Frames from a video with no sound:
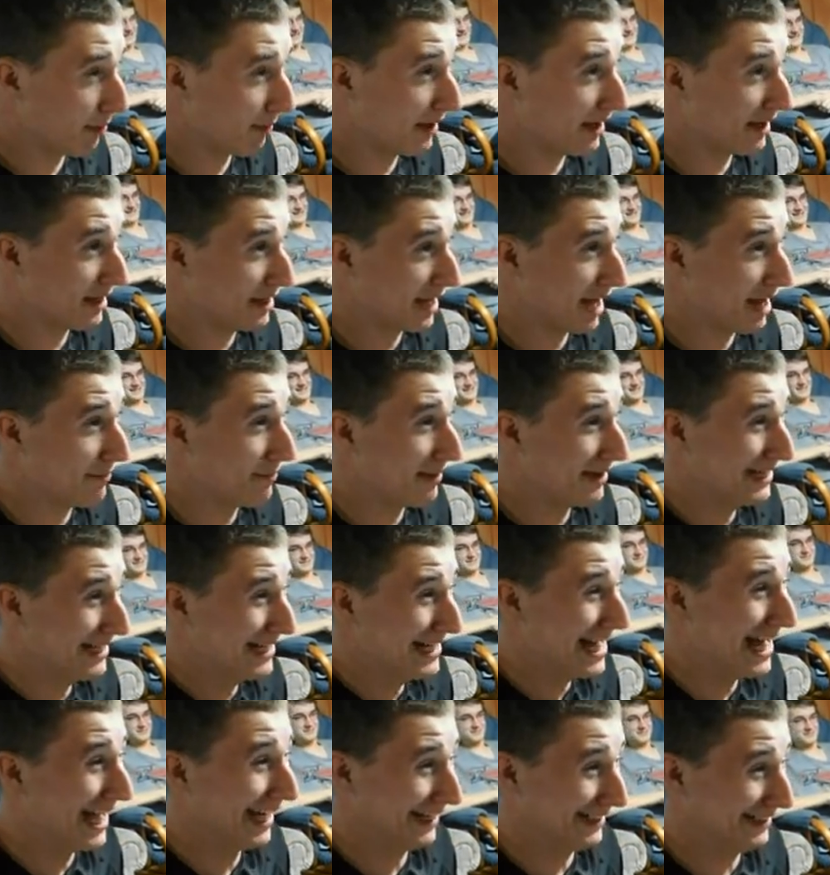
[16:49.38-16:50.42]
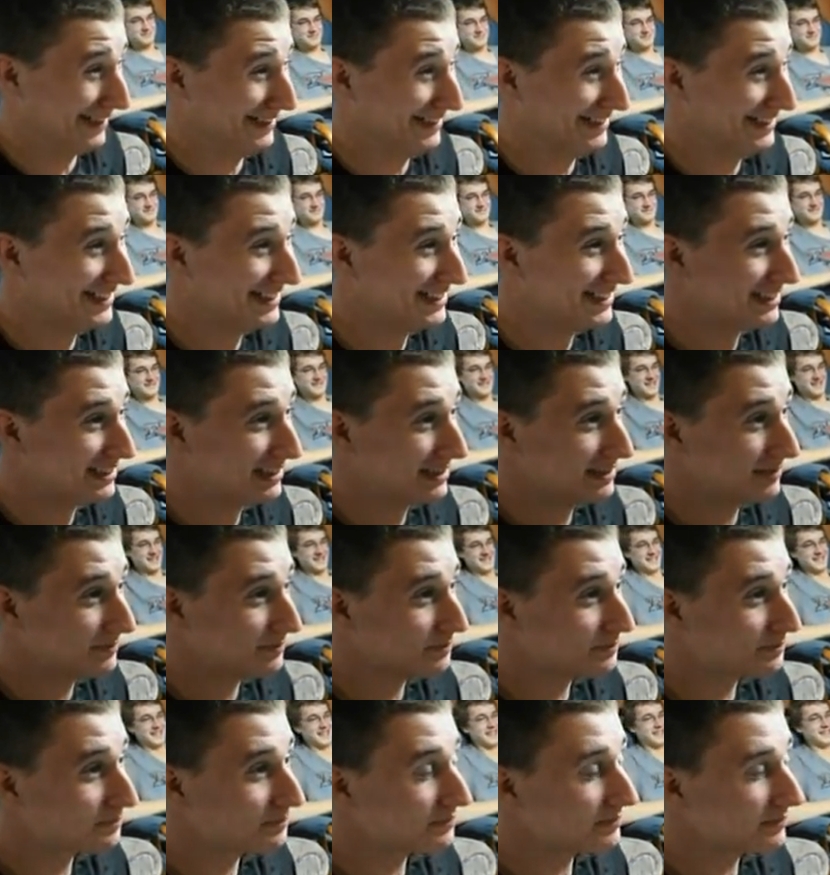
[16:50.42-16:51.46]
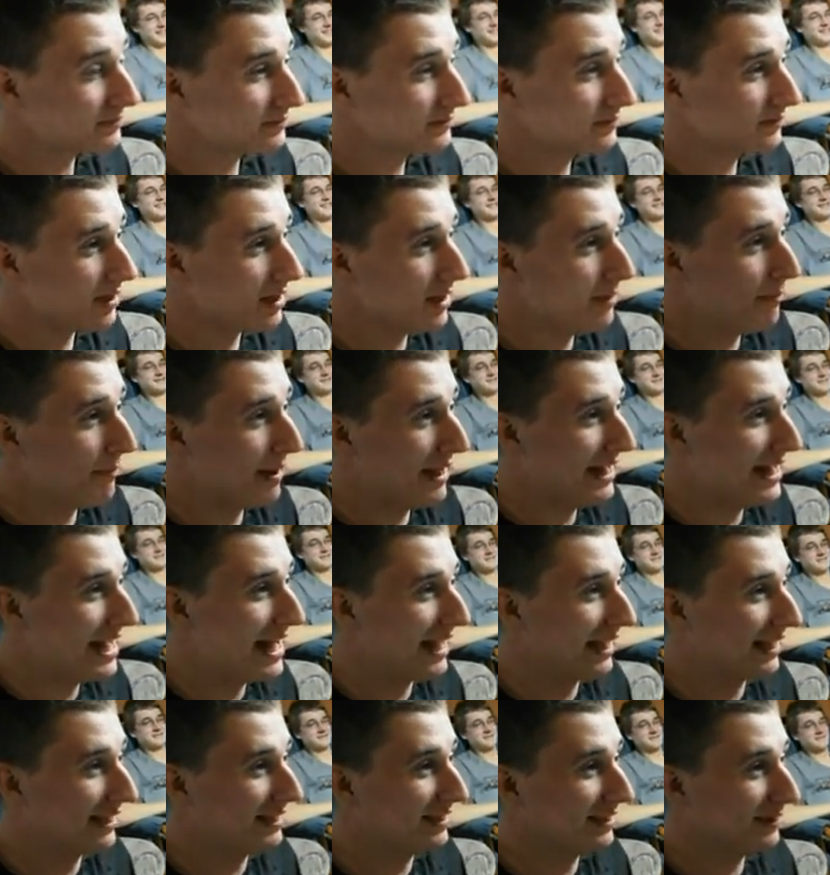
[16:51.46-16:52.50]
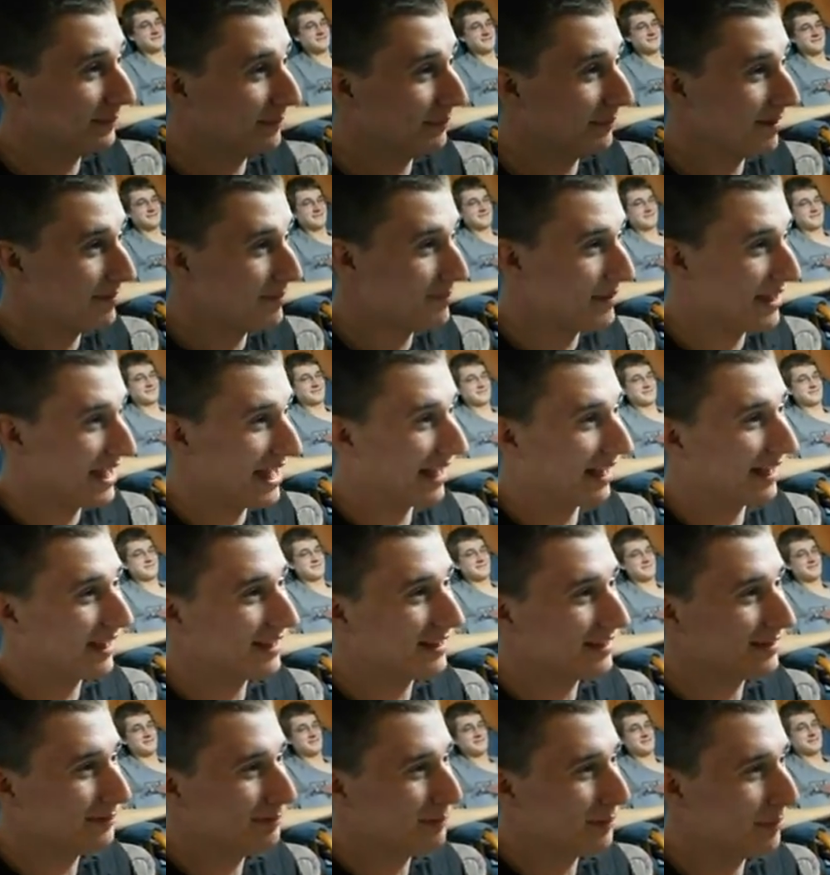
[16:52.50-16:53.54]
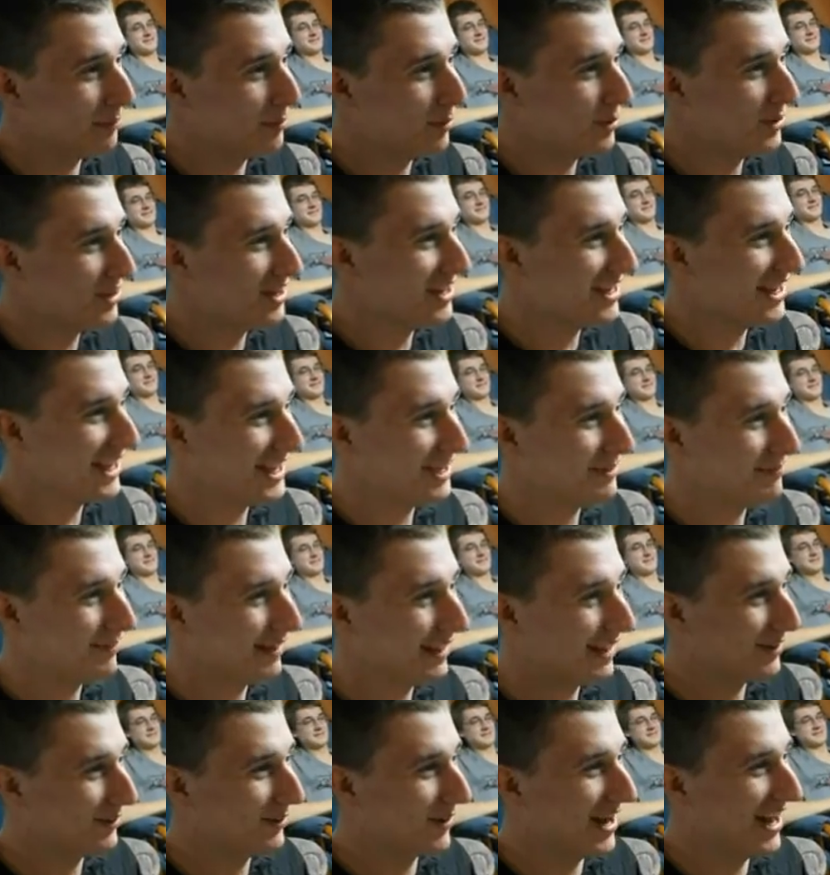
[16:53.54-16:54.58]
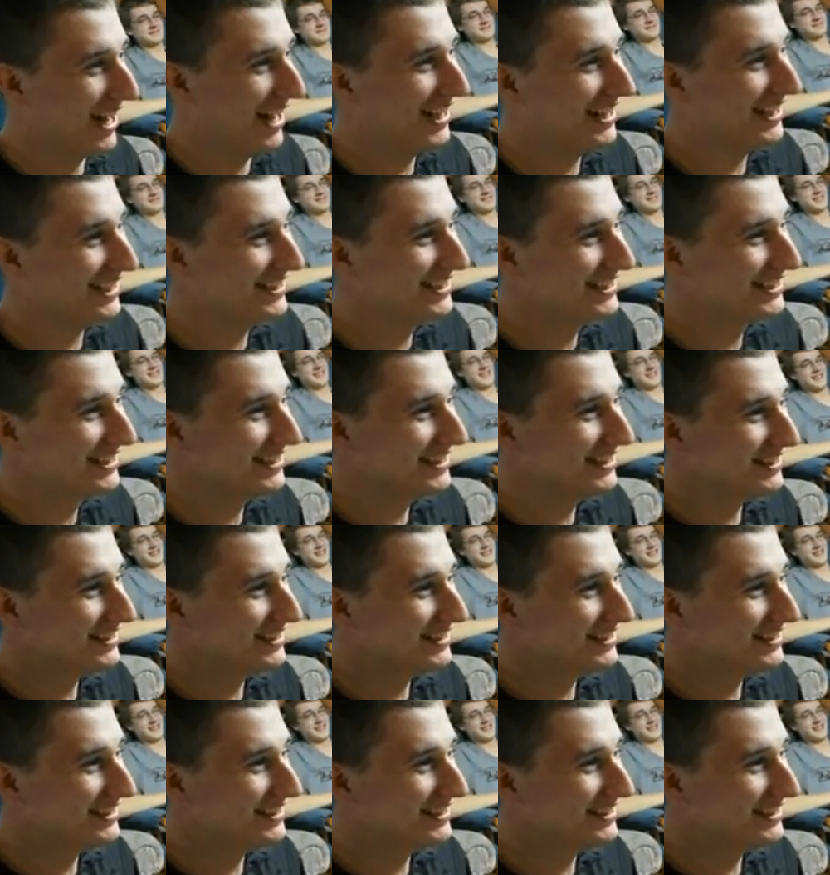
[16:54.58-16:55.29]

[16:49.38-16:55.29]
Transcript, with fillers: It's on my neck. I've heard this. My neck. My neck, my back, my pussy, and my crack.